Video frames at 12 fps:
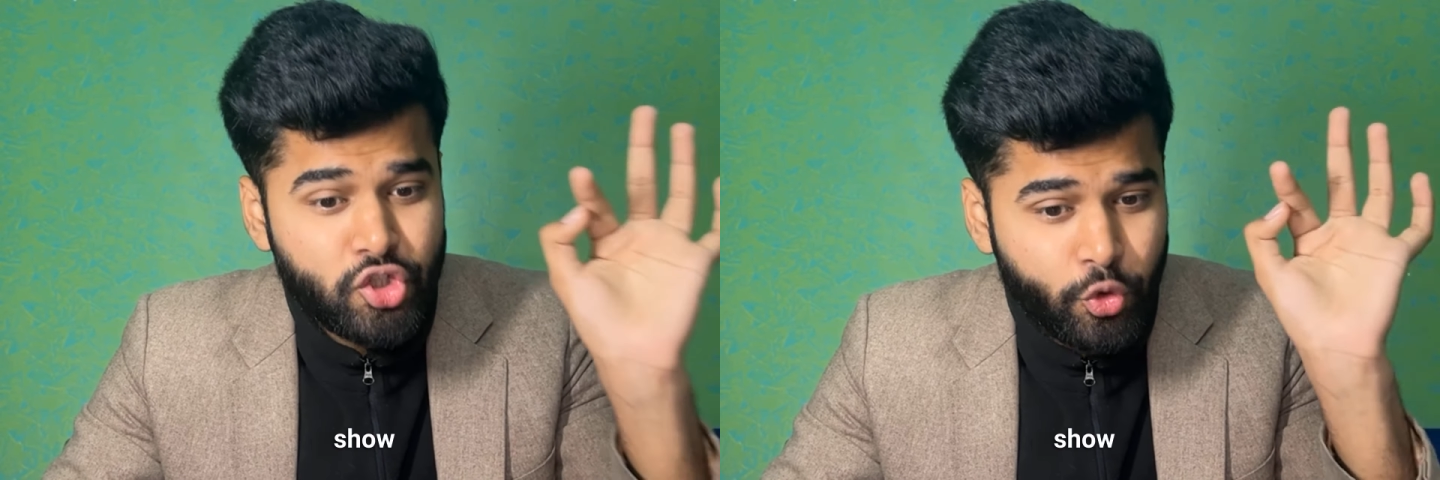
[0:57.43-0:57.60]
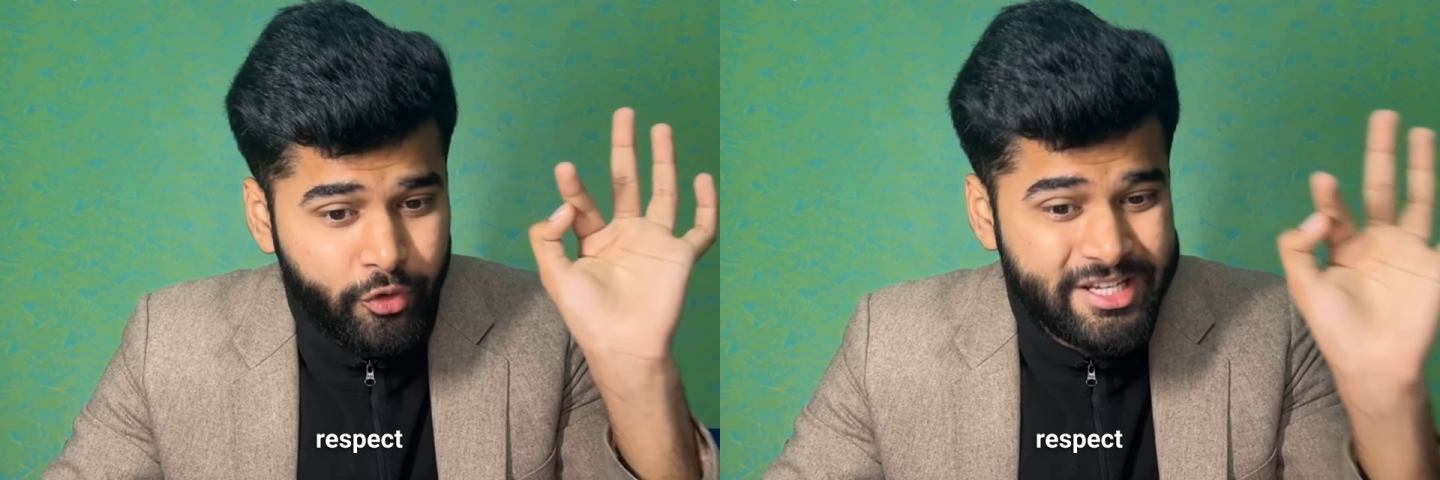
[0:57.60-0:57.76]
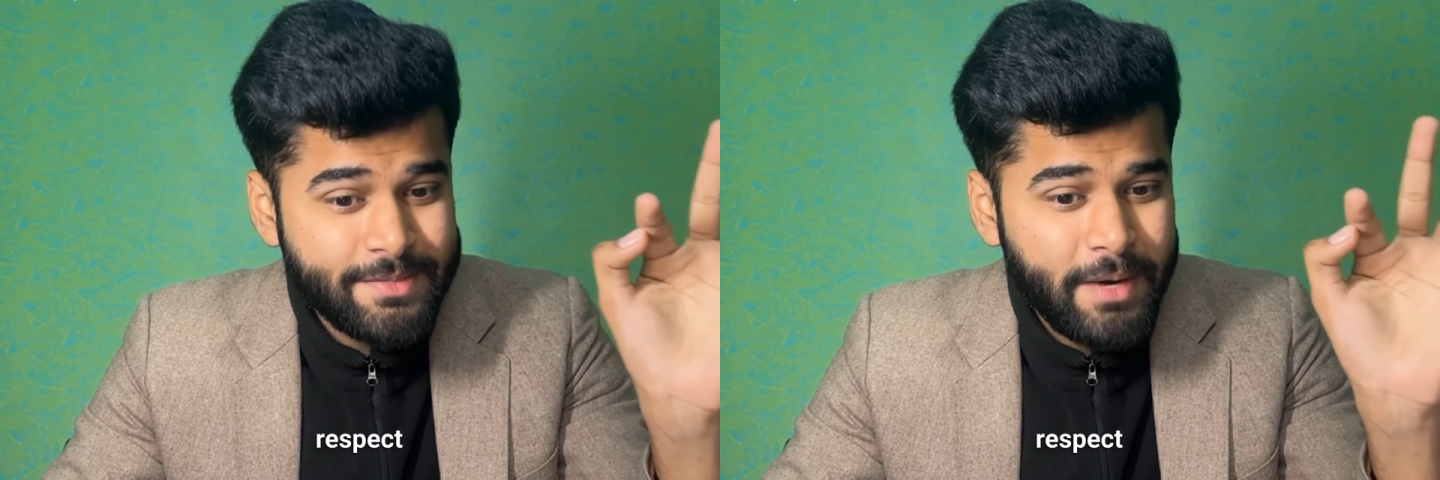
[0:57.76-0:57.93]
show
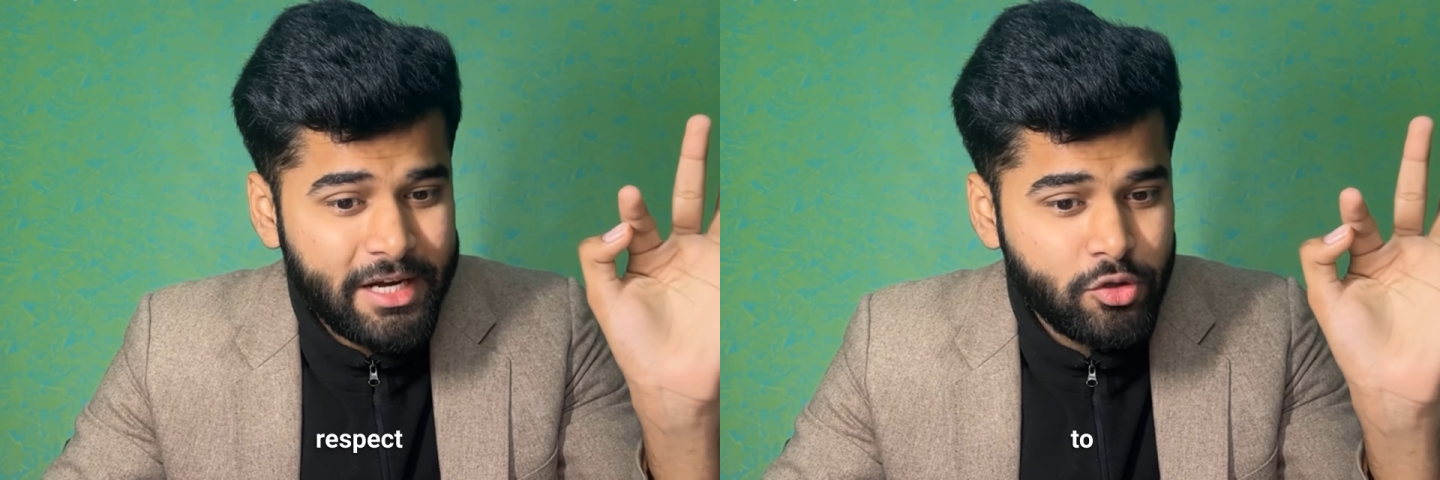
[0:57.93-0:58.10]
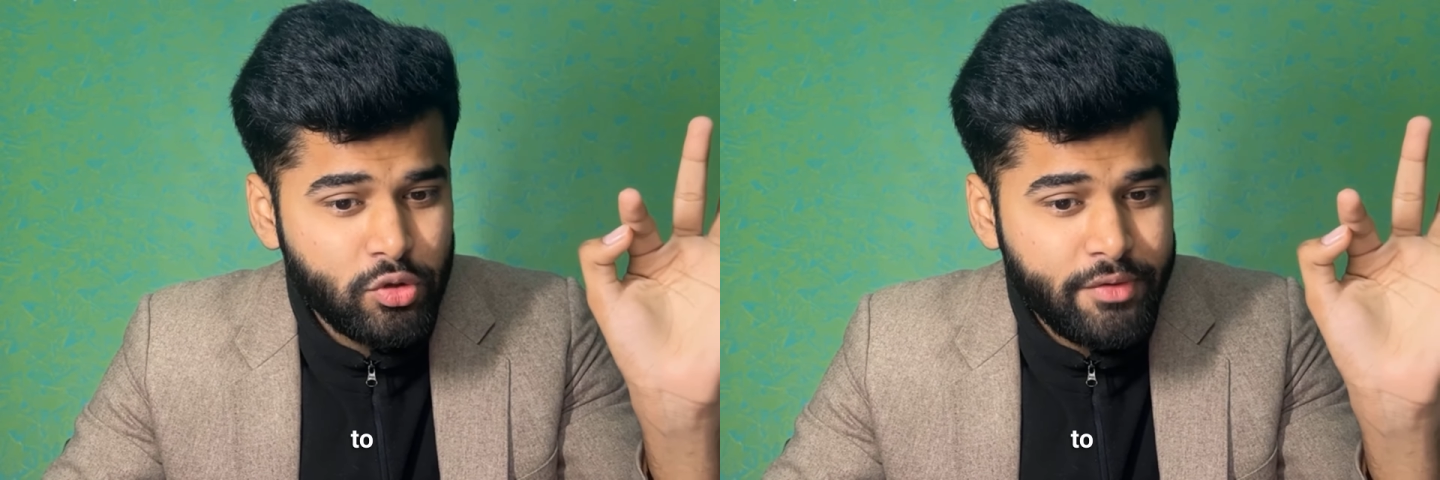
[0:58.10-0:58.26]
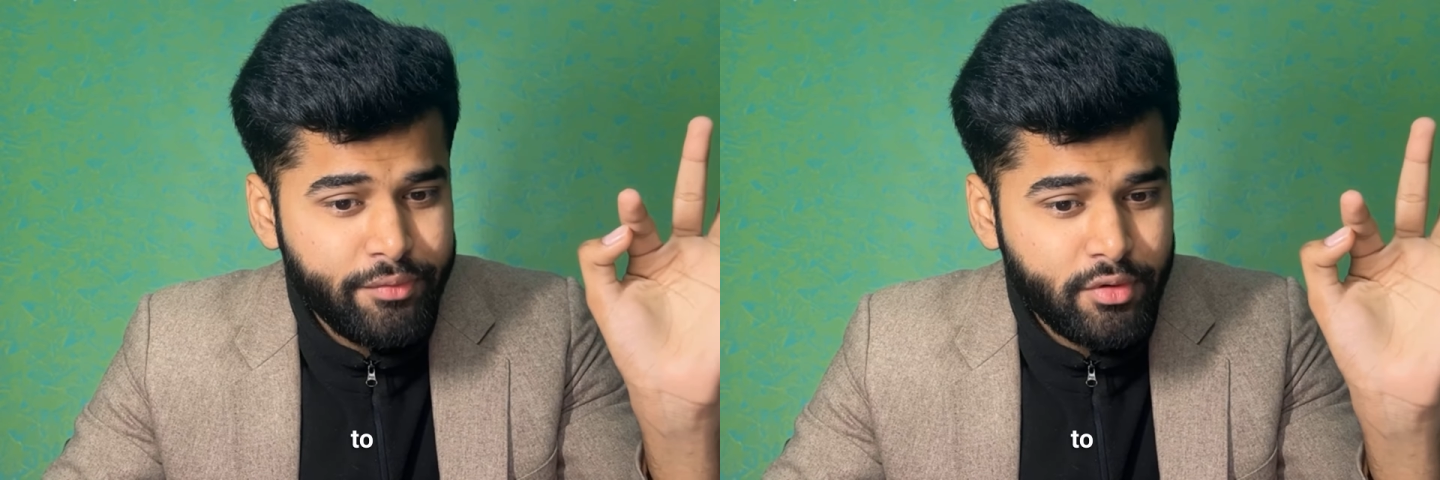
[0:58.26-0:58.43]
respect
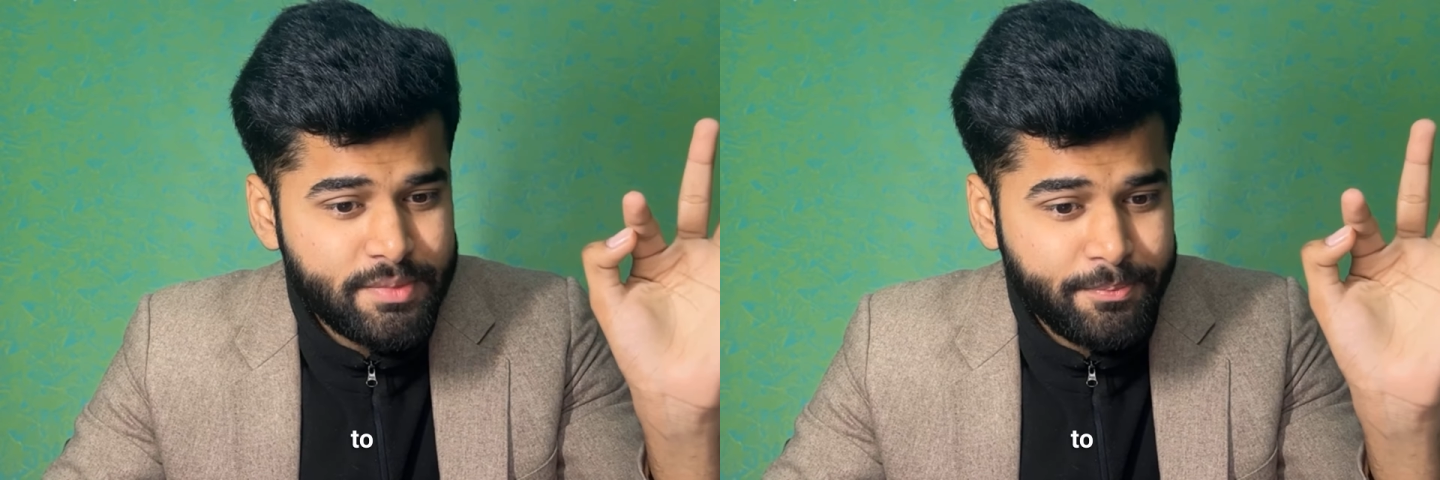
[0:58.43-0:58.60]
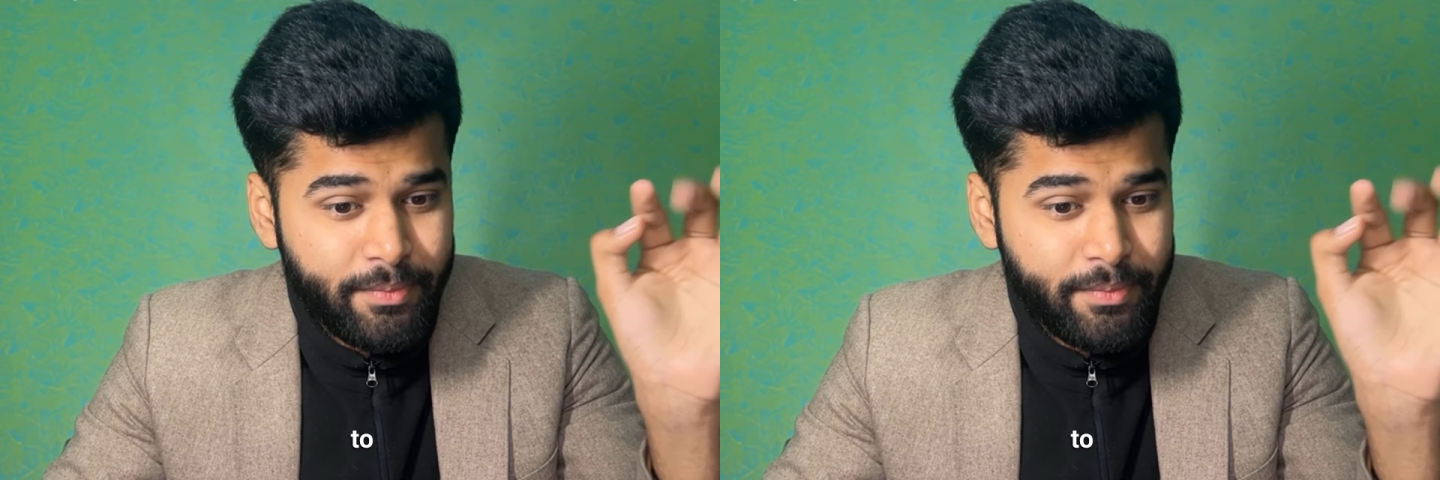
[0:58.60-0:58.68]
to the first.